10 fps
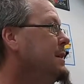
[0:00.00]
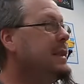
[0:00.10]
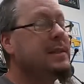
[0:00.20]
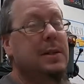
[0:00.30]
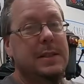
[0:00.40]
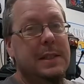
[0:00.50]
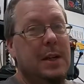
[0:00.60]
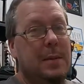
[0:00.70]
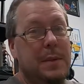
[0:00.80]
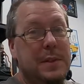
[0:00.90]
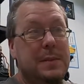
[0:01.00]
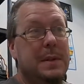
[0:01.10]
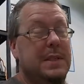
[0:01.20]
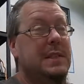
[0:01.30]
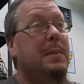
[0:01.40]
That's costing almost as
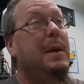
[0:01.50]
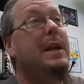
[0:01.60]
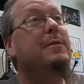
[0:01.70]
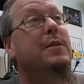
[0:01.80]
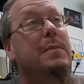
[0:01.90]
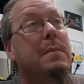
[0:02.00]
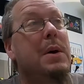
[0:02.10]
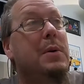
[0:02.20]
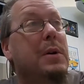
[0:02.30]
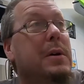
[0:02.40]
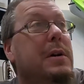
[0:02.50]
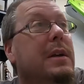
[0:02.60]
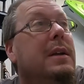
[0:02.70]
much as I paid for the motor.